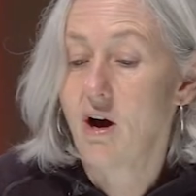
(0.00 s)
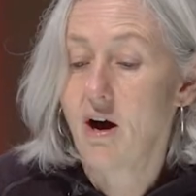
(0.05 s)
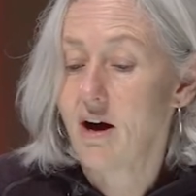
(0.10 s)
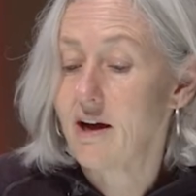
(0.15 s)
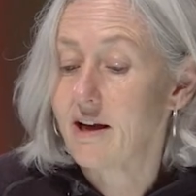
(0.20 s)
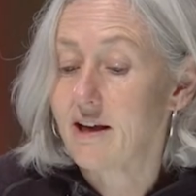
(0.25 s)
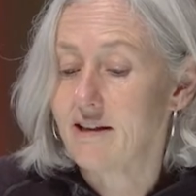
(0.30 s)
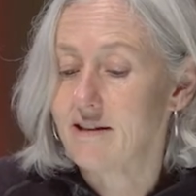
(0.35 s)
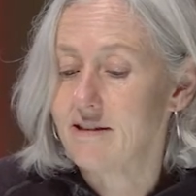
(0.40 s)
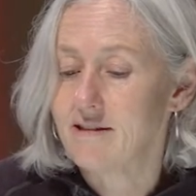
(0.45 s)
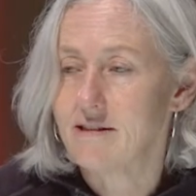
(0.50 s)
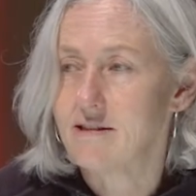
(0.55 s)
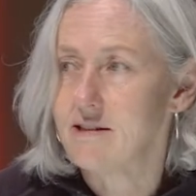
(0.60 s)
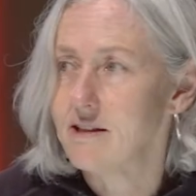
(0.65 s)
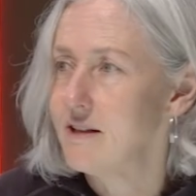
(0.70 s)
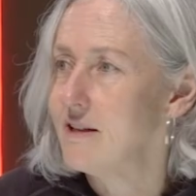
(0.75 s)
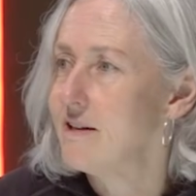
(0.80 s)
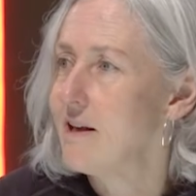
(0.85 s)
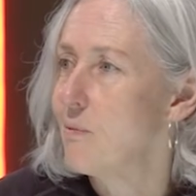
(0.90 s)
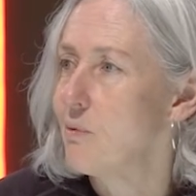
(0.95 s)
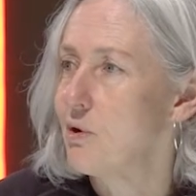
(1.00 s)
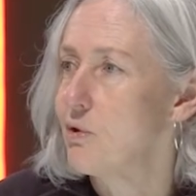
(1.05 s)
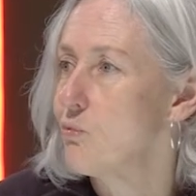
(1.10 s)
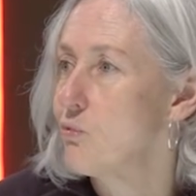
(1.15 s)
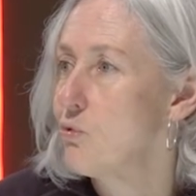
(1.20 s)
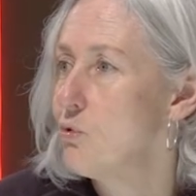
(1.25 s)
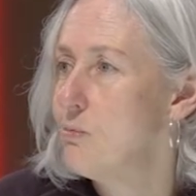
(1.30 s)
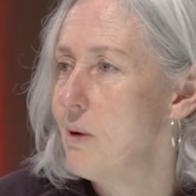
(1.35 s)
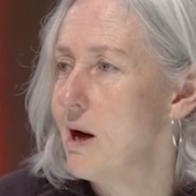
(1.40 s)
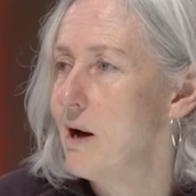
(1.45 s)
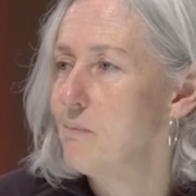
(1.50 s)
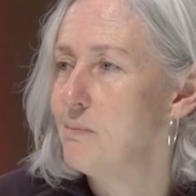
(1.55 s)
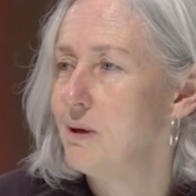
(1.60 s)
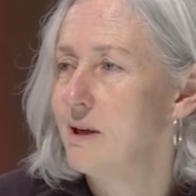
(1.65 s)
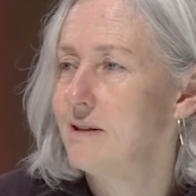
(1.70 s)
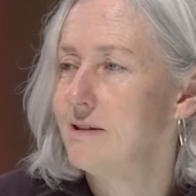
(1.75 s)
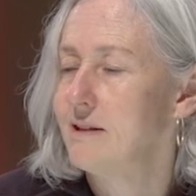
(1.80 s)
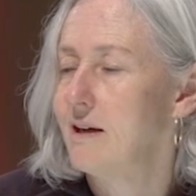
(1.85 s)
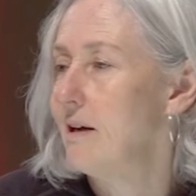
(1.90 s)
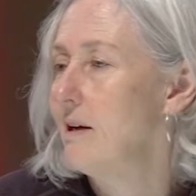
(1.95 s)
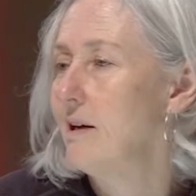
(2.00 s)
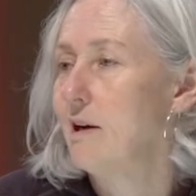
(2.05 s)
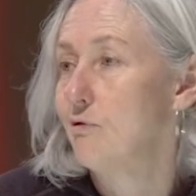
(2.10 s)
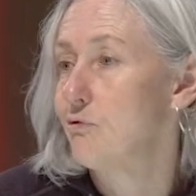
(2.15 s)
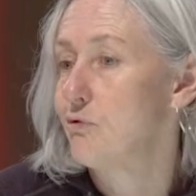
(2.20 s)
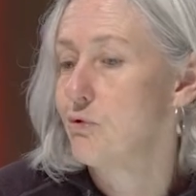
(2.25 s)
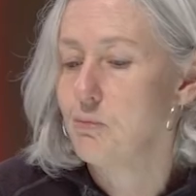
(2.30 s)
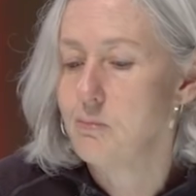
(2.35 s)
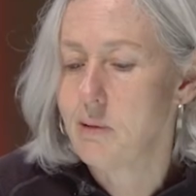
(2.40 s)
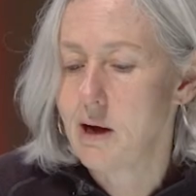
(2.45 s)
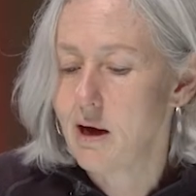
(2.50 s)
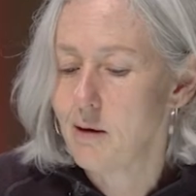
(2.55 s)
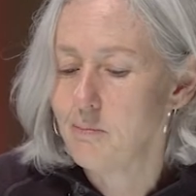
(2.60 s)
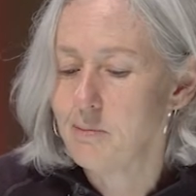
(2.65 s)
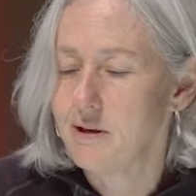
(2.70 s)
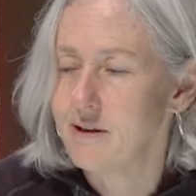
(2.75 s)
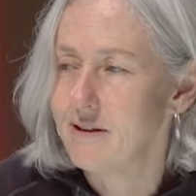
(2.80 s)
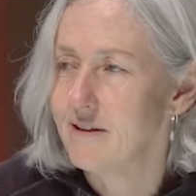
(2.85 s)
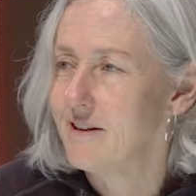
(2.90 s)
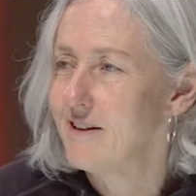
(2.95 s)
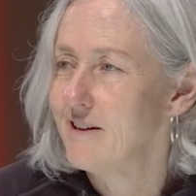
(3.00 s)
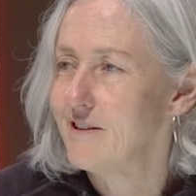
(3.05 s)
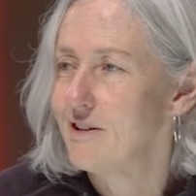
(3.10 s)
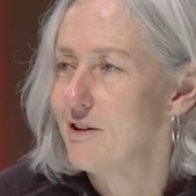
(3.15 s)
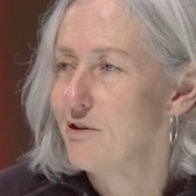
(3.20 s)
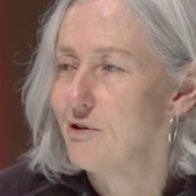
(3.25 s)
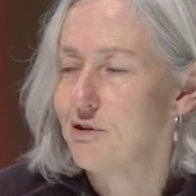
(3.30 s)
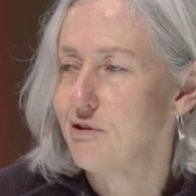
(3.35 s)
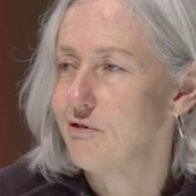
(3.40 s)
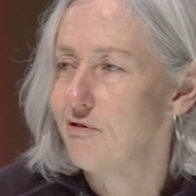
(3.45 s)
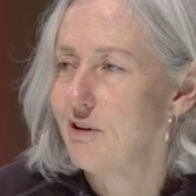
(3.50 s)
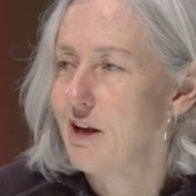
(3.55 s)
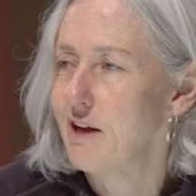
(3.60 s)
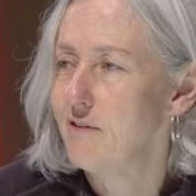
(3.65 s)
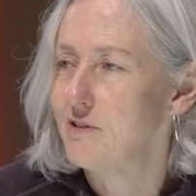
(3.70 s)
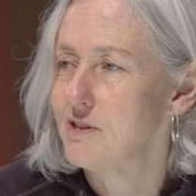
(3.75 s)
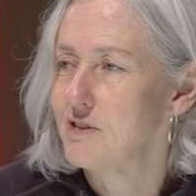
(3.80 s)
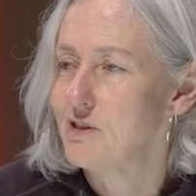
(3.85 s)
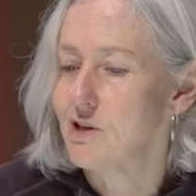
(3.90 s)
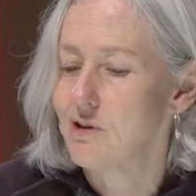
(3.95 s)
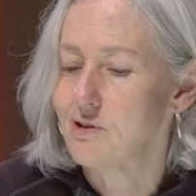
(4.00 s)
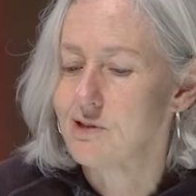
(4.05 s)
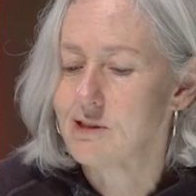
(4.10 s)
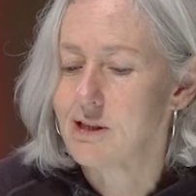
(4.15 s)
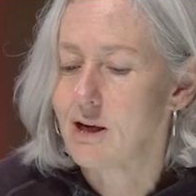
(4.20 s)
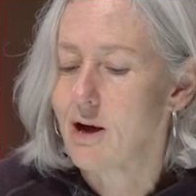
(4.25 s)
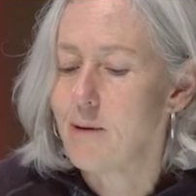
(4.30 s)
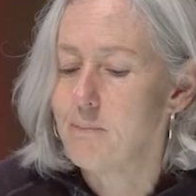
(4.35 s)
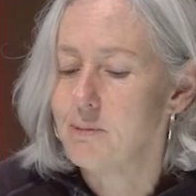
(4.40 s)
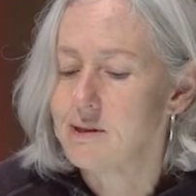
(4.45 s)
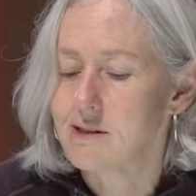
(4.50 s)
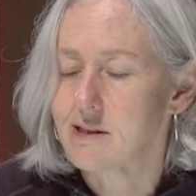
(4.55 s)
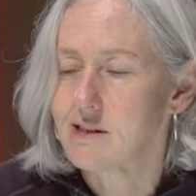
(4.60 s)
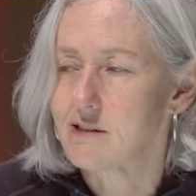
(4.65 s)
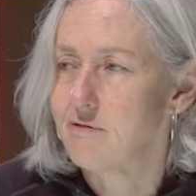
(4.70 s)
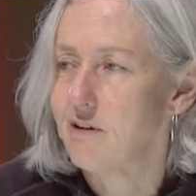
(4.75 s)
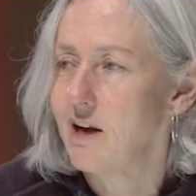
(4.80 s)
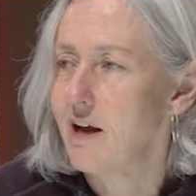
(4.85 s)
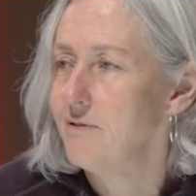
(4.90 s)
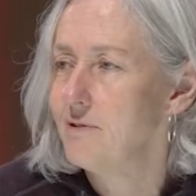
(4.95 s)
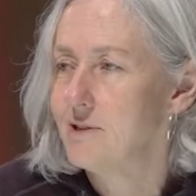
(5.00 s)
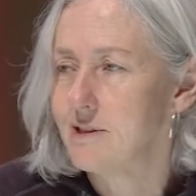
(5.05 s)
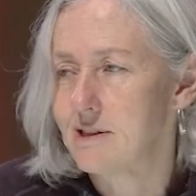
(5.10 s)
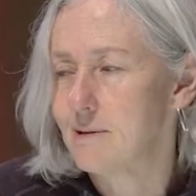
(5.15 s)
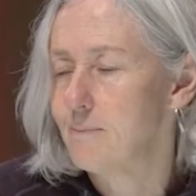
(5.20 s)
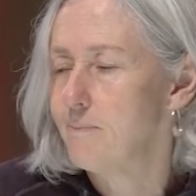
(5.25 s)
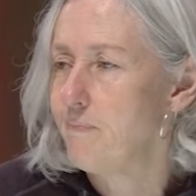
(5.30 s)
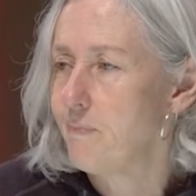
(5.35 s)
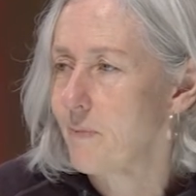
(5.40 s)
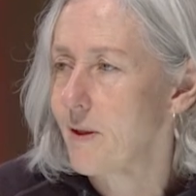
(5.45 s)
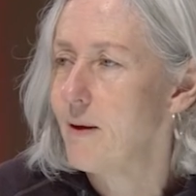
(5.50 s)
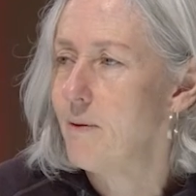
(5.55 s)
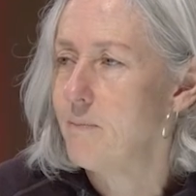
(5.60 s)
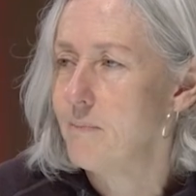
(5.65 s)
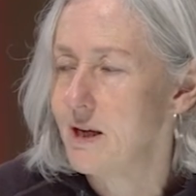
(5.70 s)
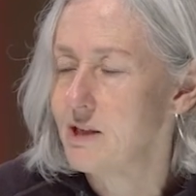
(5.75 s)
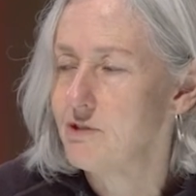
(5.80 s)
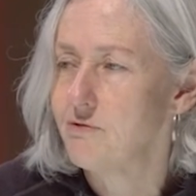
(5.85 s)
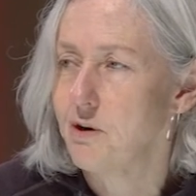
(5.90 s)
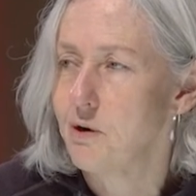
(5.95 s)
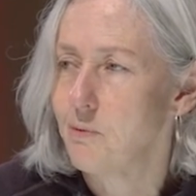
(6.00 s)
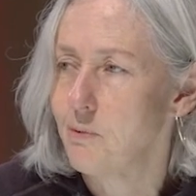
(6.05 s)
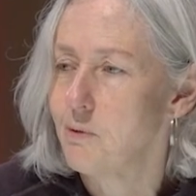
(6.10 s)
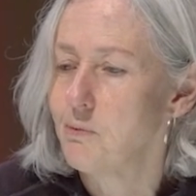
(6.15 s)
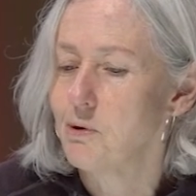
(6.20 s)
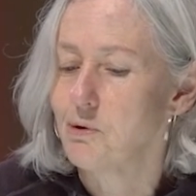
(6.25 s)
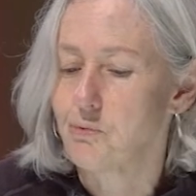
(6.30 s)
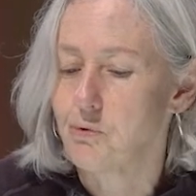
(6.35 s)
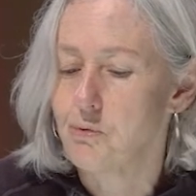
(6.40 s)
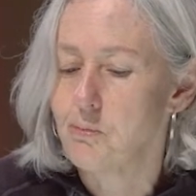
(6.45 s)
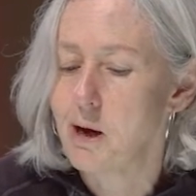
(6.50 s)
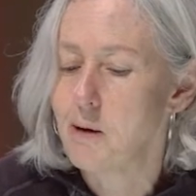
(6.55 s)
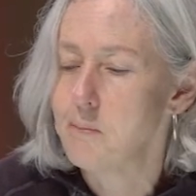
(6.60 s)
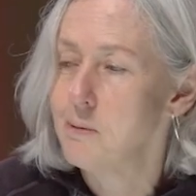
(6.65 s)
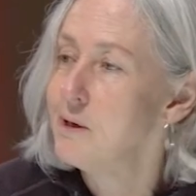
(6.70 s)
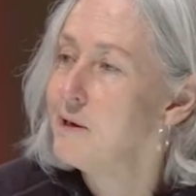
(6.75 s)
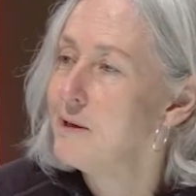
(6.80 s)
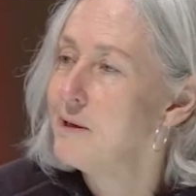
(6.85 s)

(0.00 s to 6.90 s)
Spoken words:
I can see that with rhubarb. I love rhubarb, and the flavors, those hibiscus flavors, match very well with rhubarb.